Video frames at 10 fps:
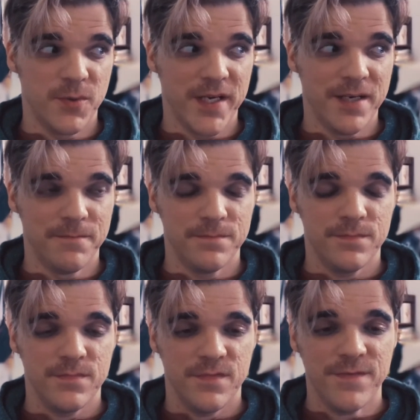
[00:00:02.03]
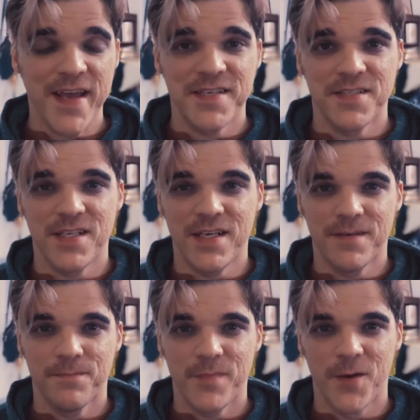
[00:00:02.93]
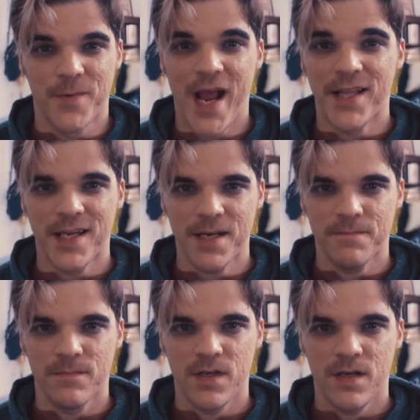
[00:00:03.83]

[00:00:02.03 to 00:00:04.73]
between fantasy and reality.